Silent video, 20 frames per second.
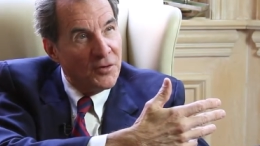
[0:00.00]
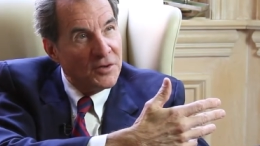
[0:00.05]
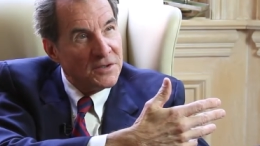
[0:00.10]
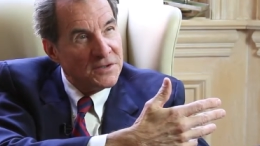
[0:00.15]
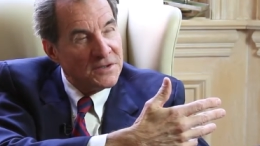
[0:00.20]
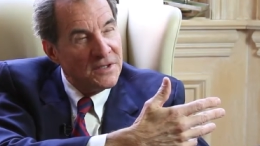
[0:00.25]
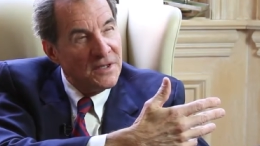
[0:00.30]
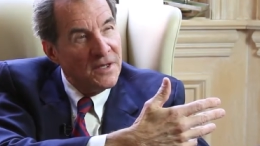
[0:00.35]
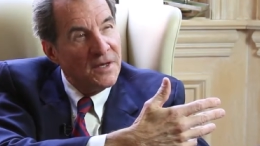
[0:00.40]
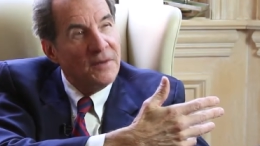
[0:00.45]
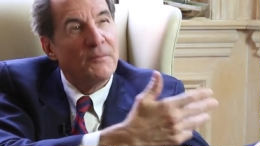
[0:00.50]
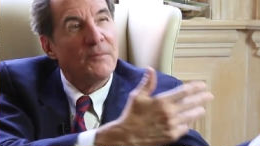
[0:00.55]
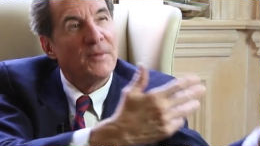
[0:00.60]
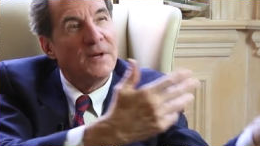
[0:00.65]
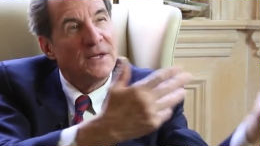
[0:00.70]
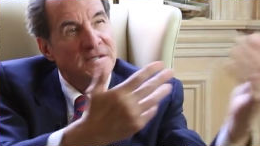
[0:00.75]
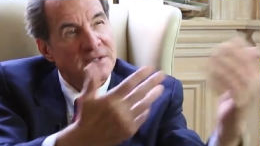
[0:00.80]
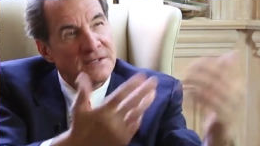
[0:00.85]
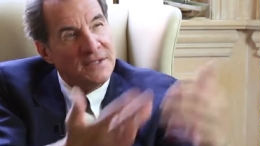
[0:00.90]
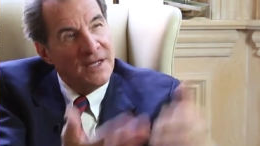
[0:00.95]
course,
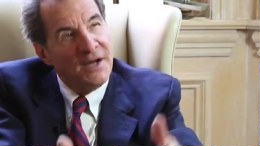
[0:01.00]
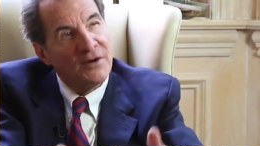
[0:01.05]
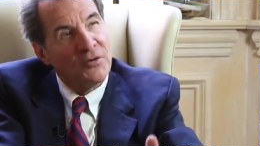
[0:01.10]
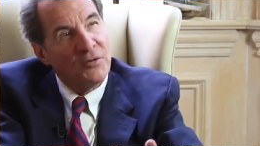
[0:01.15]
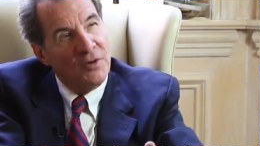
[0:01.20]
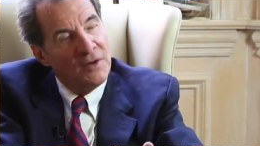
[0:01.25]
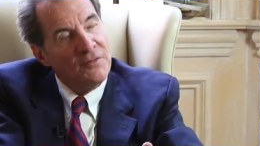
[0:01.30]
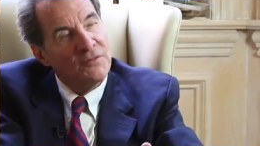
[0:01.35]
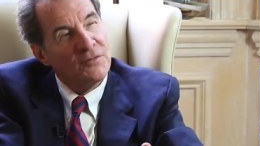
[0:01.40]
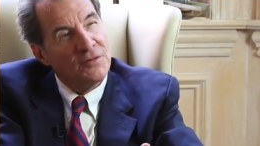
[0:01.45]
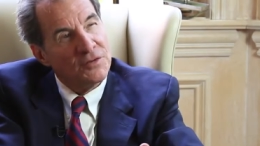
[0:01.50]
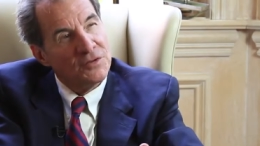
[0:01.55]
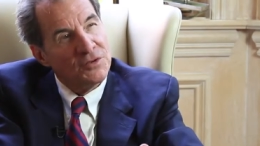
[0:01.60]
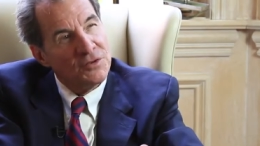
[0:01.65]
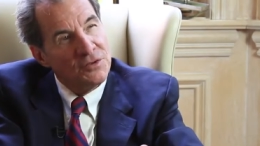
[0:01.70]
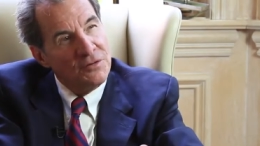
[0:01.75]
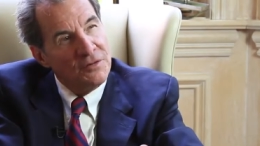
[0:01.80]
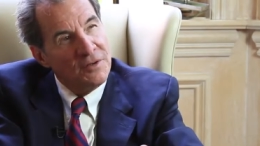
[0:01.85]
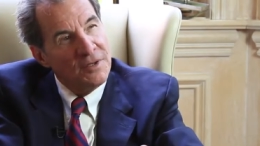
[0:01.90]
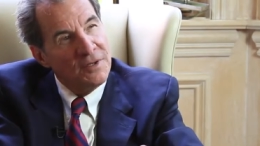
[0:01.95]
but it's not great
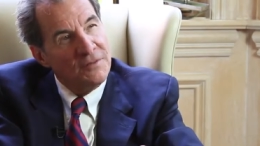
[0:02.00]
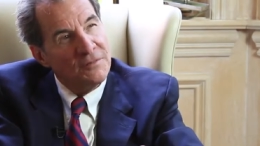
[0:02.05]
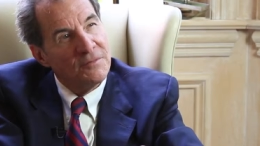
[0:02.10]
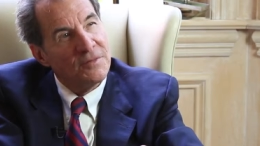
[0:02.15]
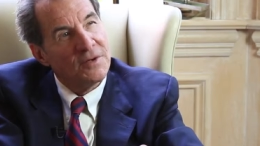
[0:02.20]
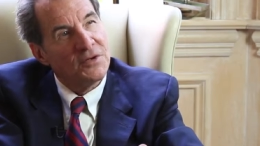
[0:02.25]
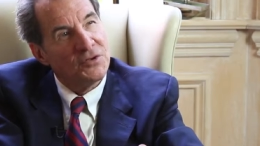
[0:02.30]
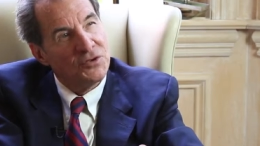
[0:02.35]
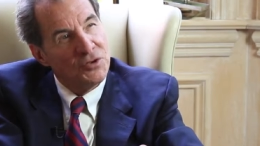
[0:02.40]
for a jury.